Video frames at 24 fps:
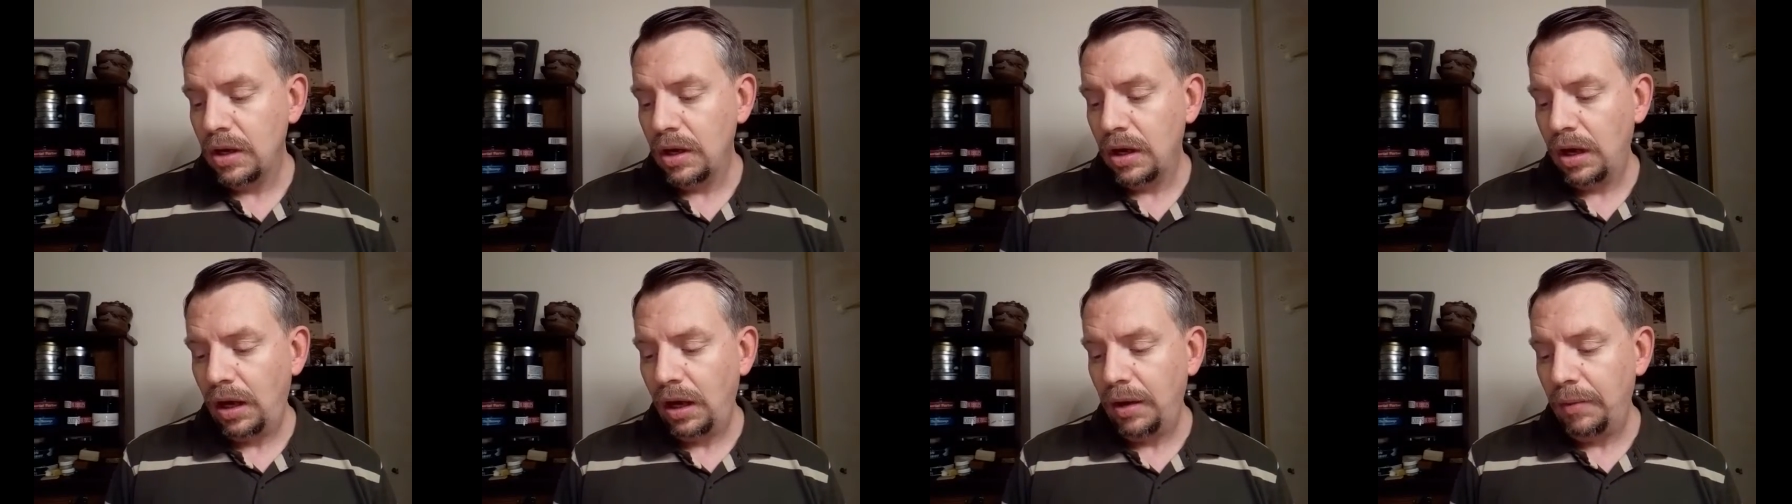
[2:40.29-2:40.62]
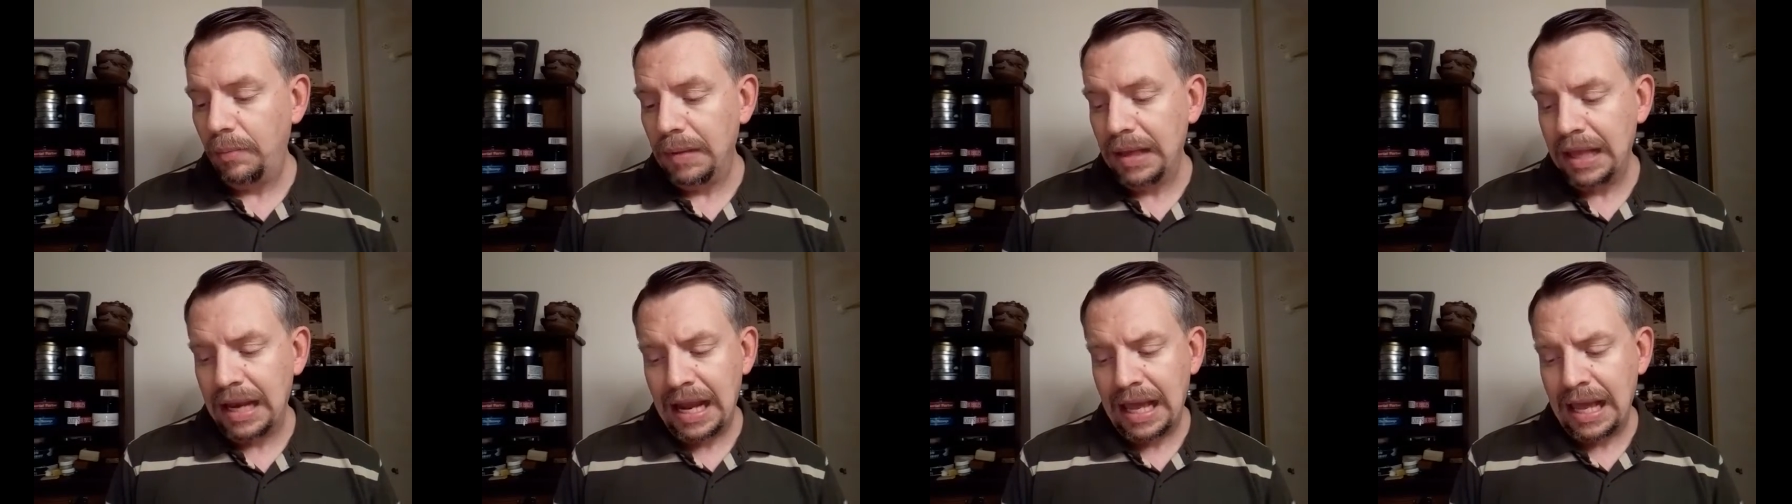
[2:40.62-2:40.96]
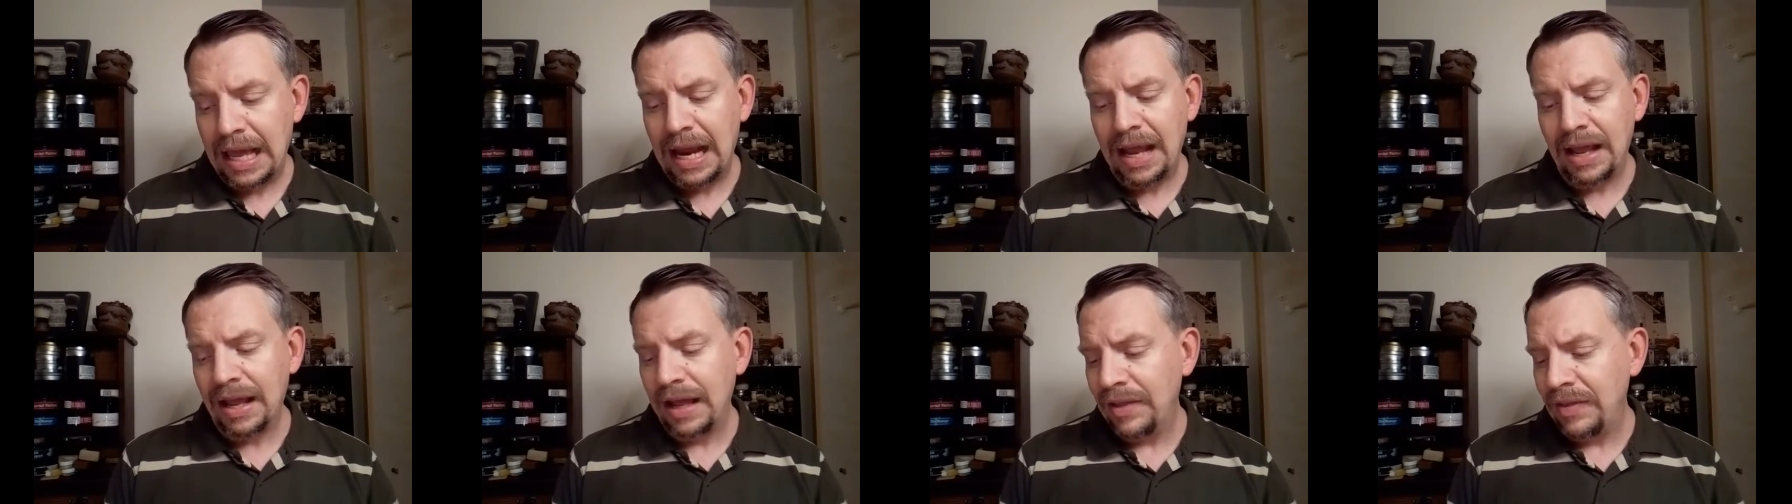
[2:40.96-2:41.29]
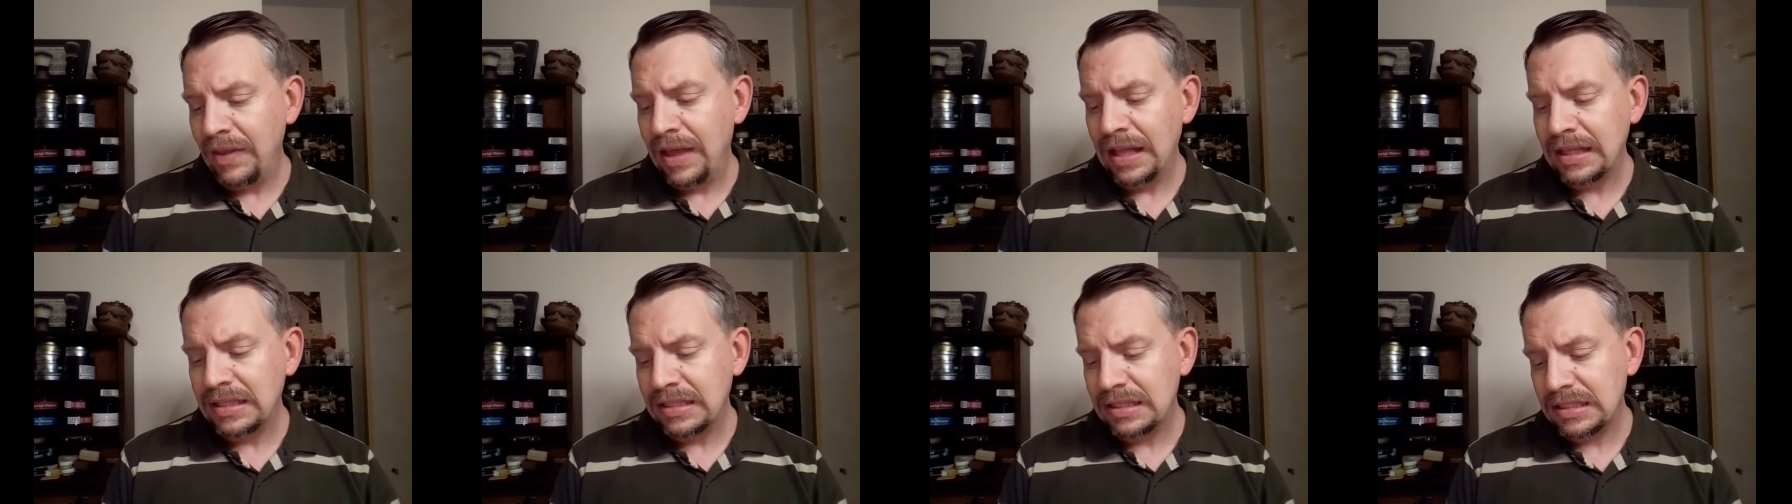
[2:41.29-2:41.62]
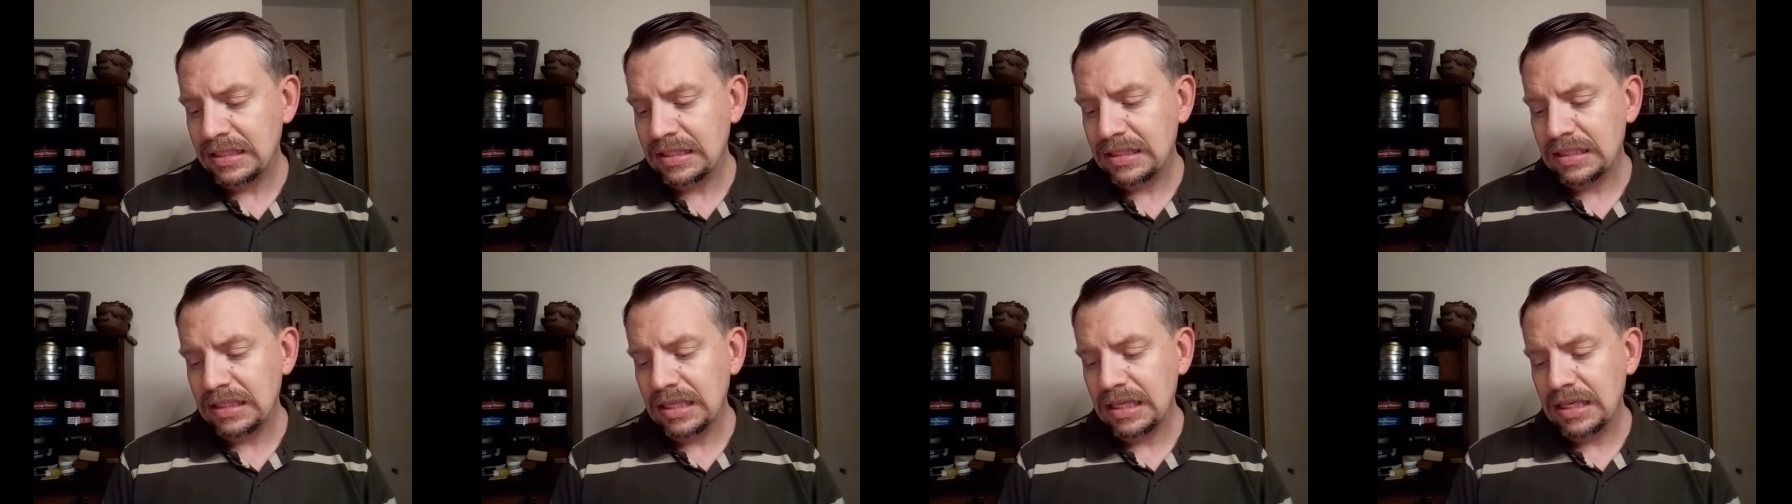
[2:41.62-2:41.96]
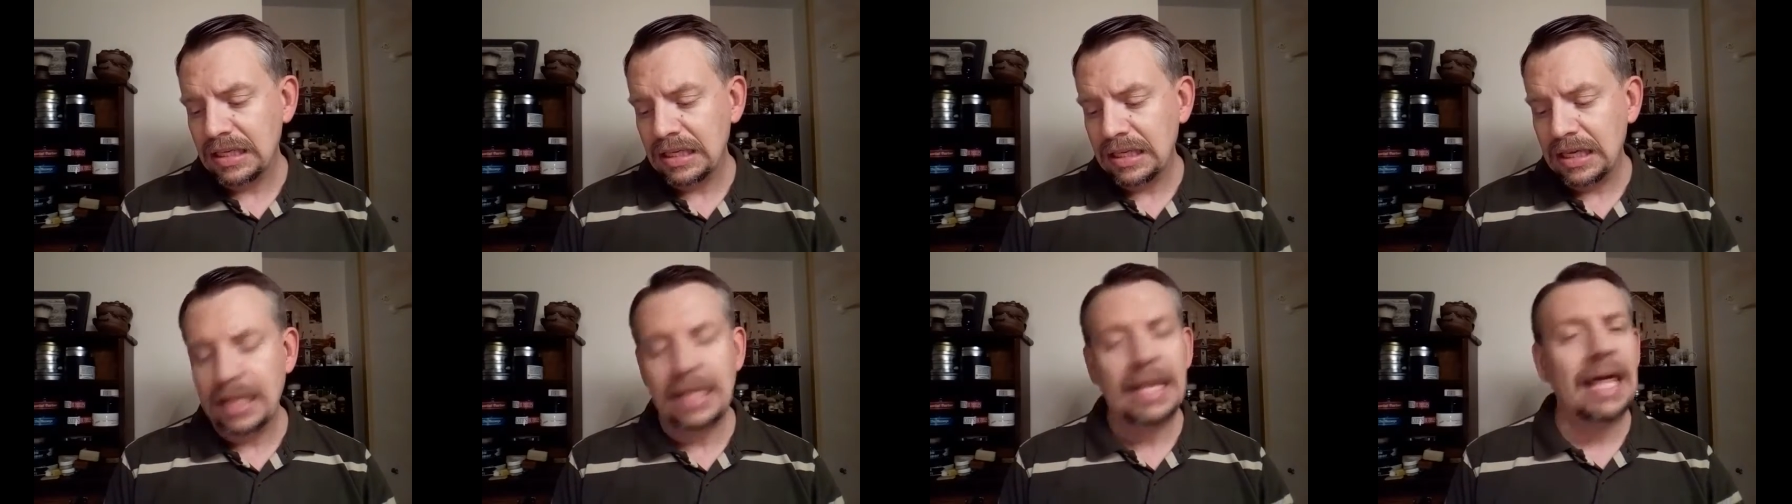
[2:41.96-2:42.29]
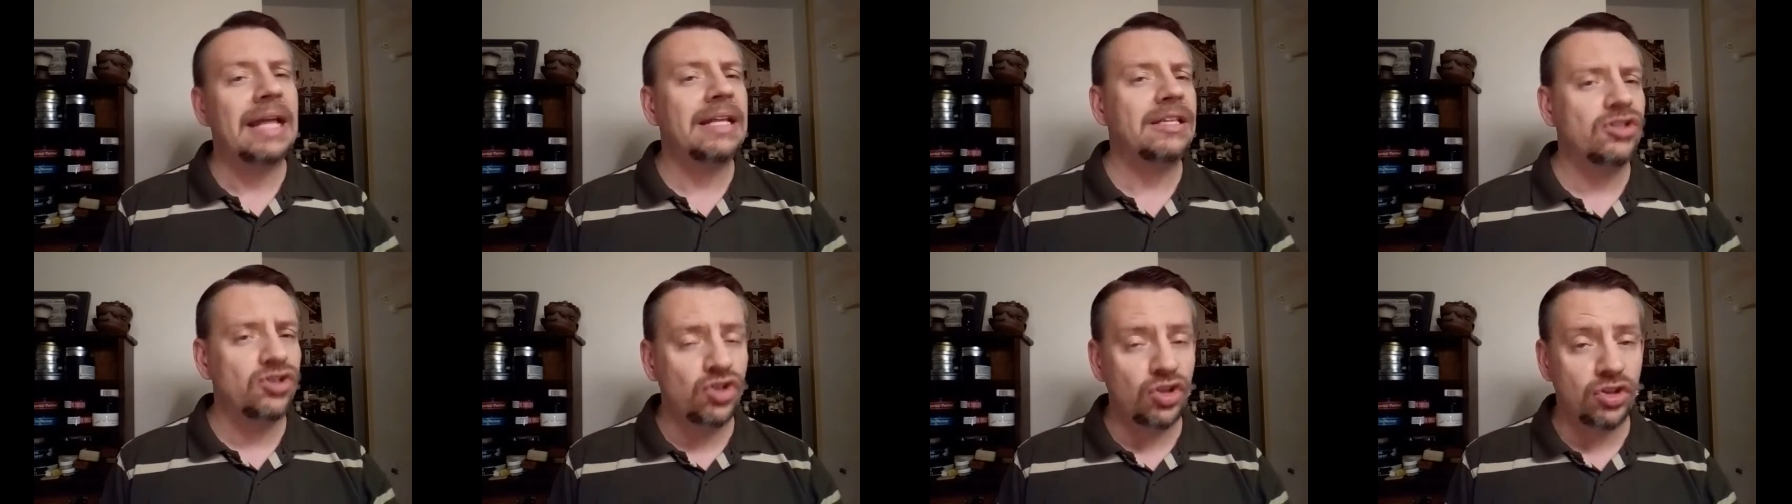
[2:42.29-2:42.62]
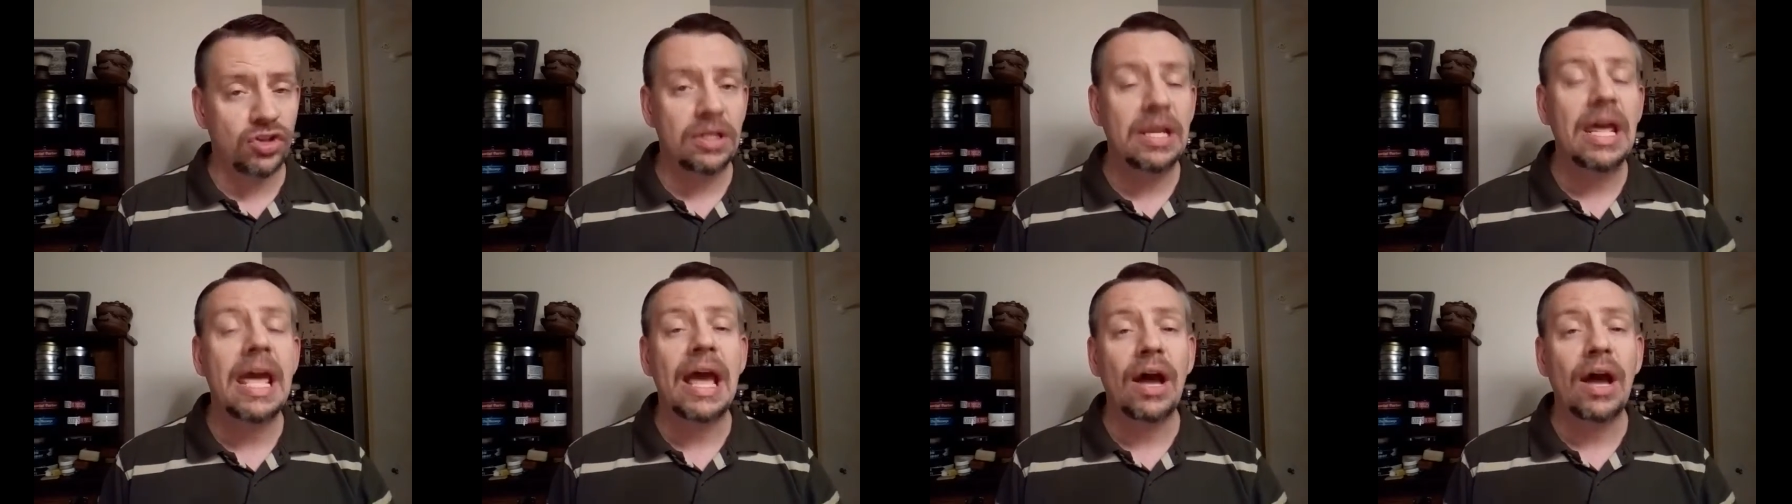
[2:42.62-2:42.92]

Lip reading: and that's just